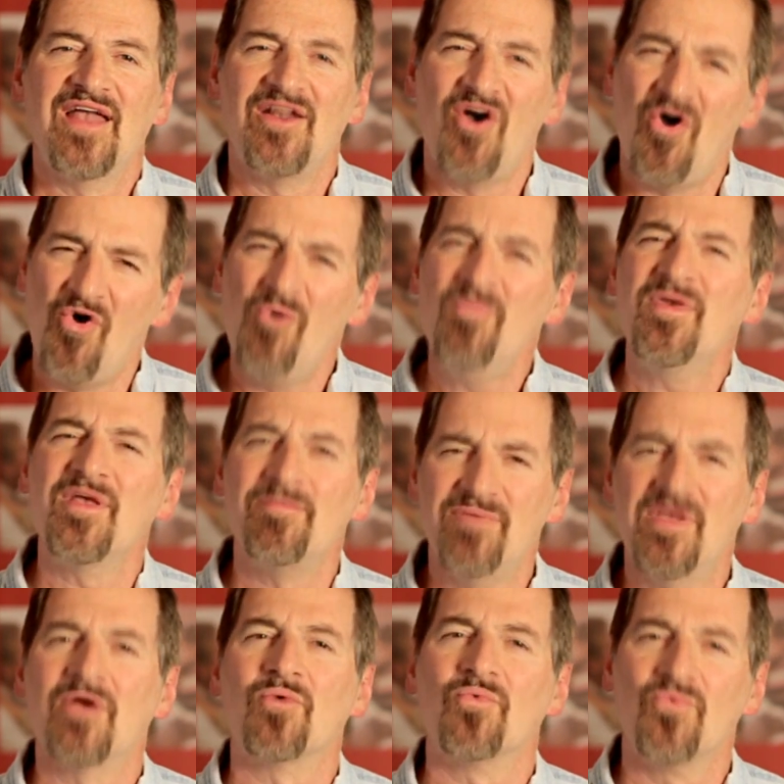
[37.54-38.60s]
And home can
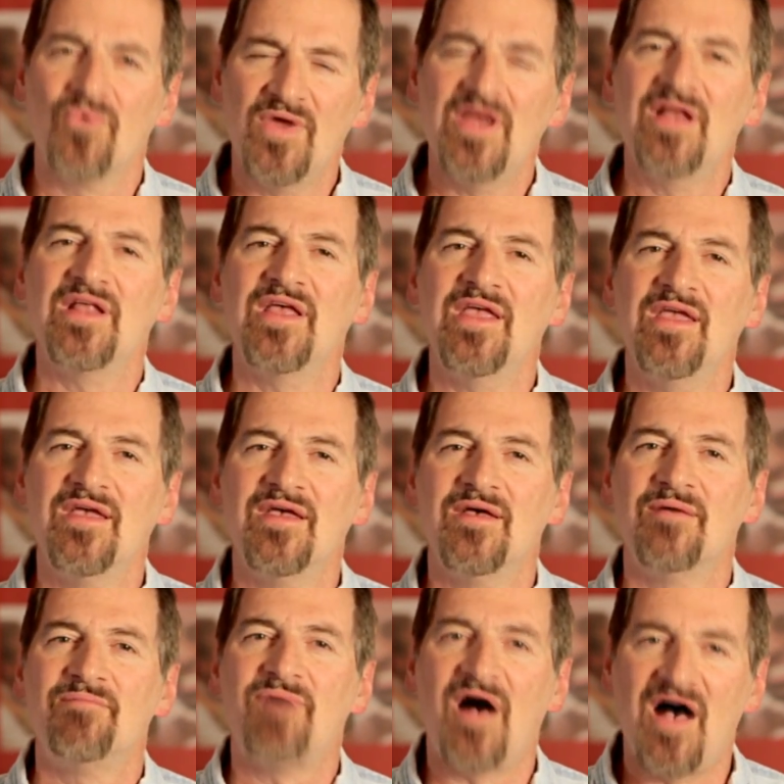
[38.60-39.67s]
be a really
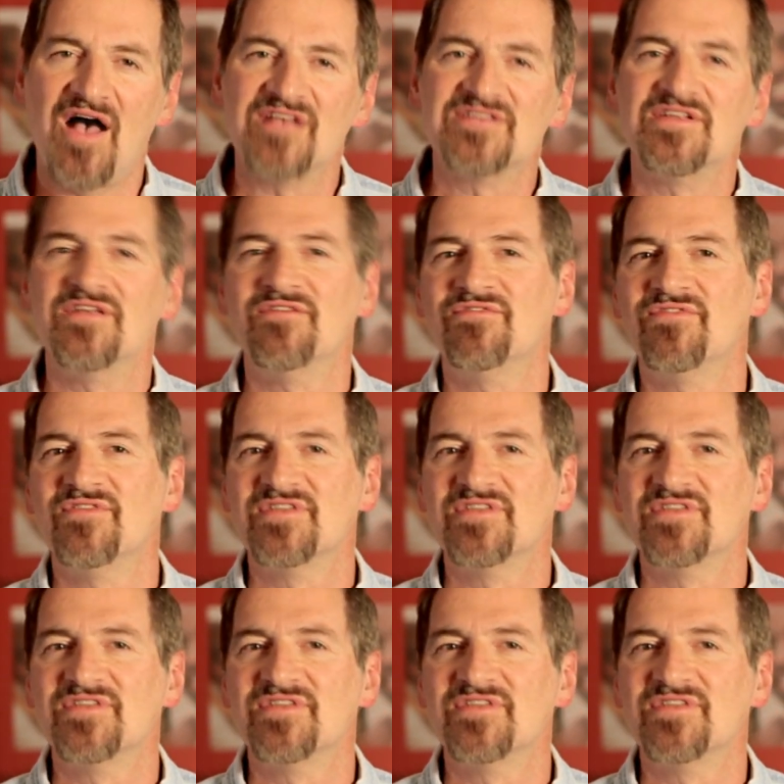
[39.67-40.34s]
positive,